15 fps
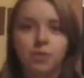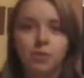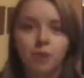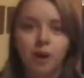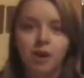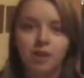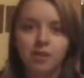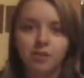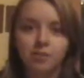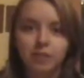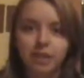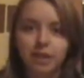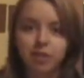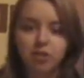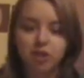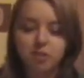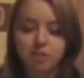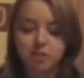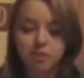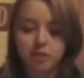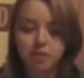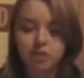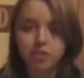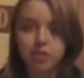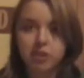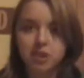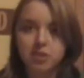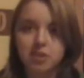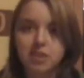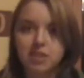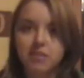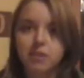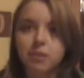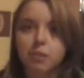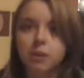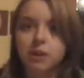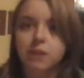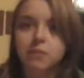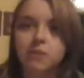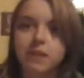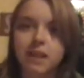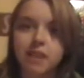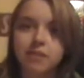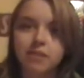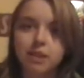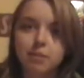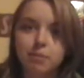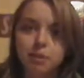The water from the stream that ran through Andersonville Prison was heavily